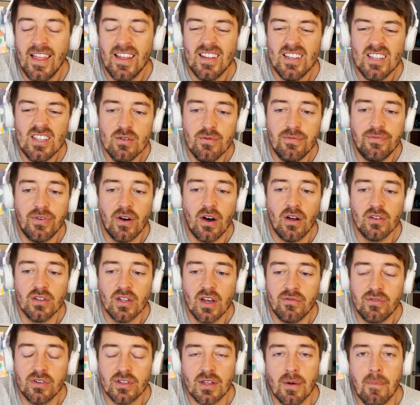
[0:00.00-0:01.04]
you fall in
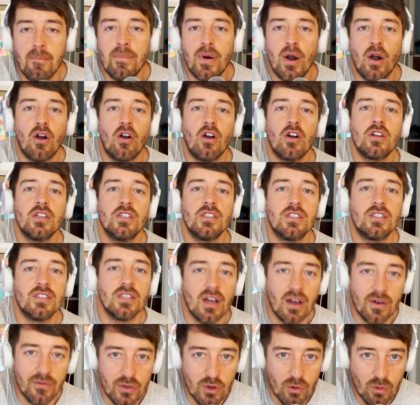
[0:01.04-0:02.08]
love with the perks
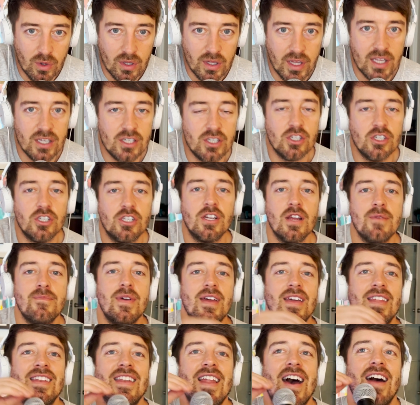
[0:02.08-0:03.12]
of the relationship
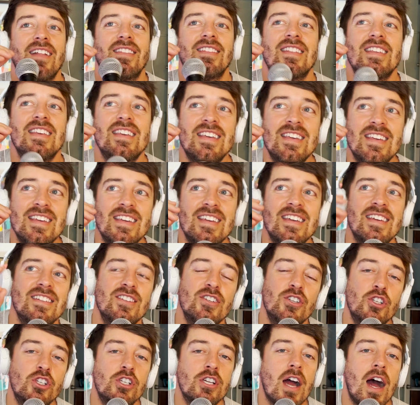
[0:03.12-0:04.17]
and not the
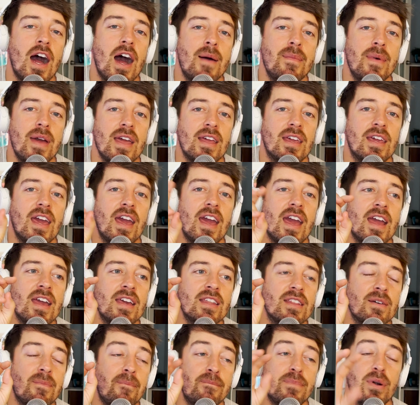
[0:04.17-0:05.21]
job aka
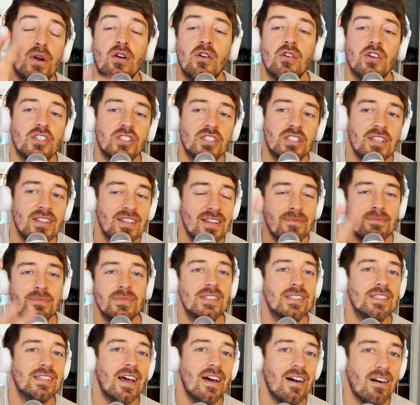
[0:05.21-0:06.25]
the person
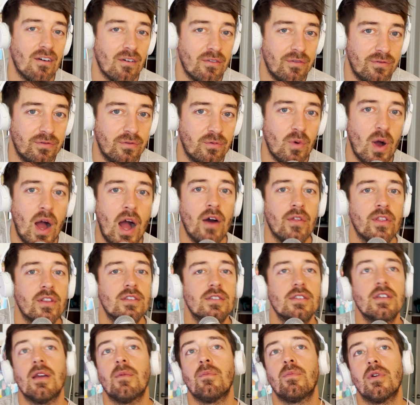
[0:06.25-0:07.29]
themselves wow this is
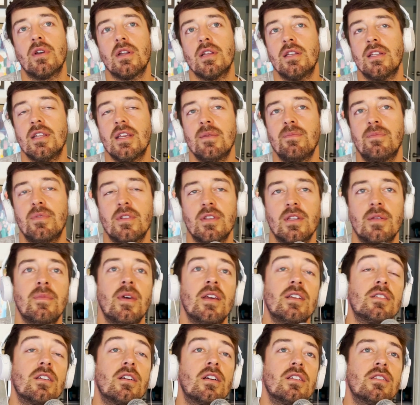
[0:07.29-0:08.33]
getting pretty deep and it
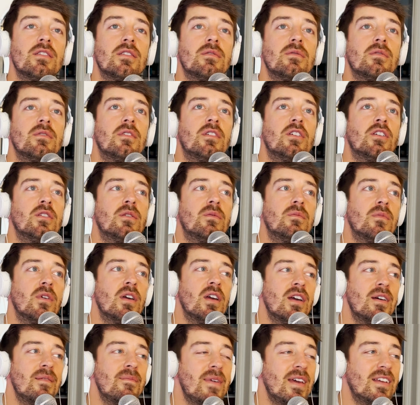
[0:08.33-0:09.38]
makes a good good
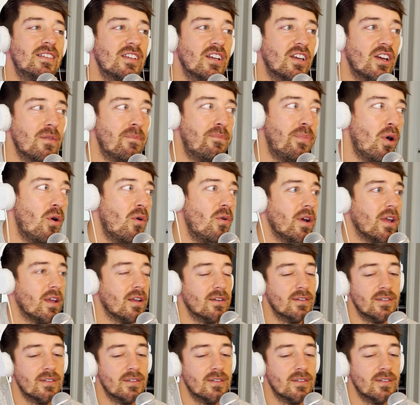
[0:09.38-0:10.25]
makes a good point